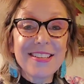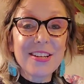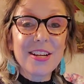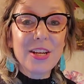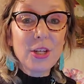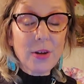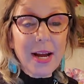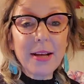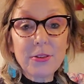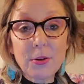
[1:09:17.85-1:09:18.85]
you're, you're
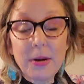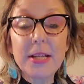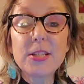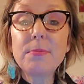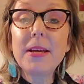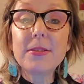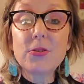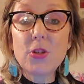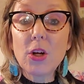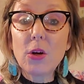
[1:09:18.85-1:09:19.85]
at the right
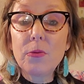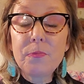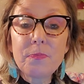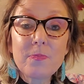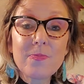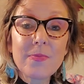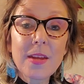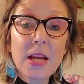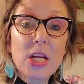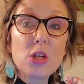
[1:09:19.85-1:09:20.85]
space, you know?
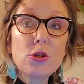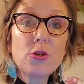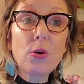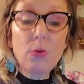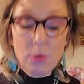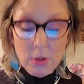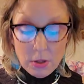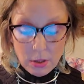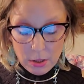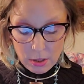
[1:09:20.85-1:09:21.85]
So,
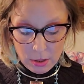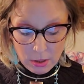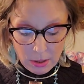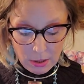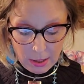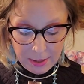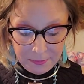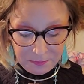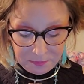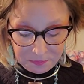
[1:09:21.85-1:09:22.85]

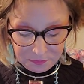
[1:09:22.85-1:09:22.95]
um,